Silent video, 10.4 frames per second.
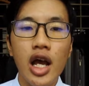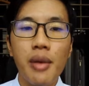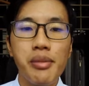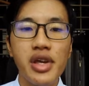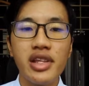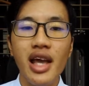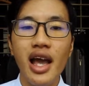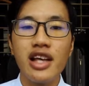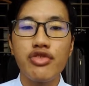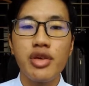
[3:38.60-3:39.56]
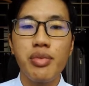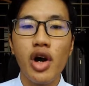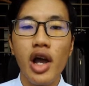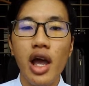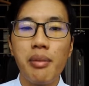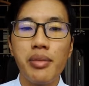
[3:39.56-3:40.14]
Media has reported
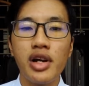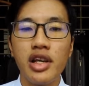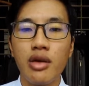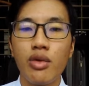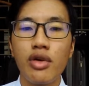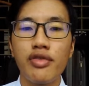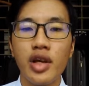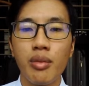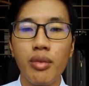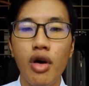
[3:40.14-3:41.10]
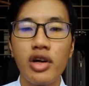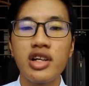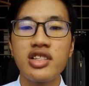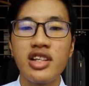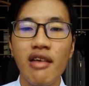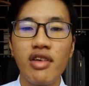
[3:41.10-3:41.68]
Apple involved in modern
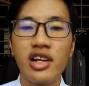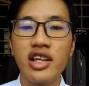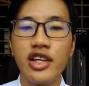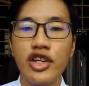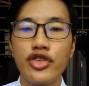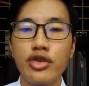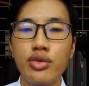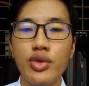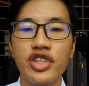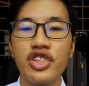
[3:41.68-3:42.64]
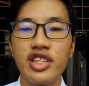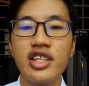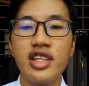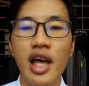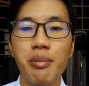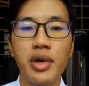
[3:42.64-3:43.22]
slavery issue which this
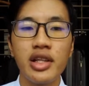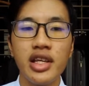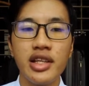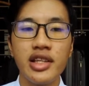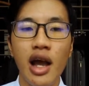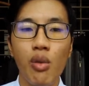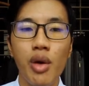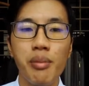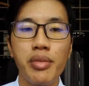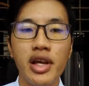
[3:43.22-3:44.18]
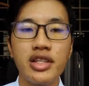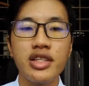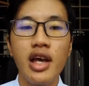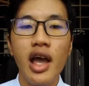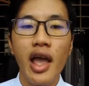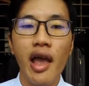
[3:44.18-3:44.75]
happened in their workplace,
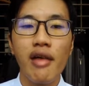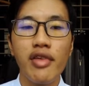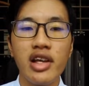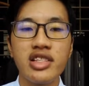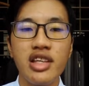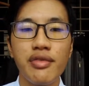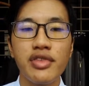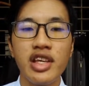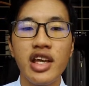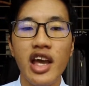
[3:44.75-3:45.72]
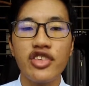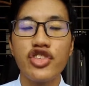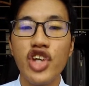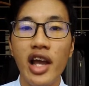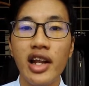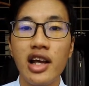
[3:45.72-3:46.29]
health and safety at
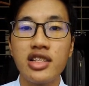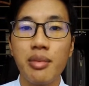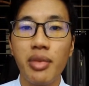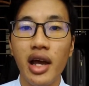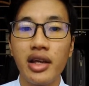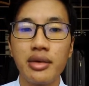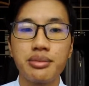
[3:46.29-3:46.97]
China supplier.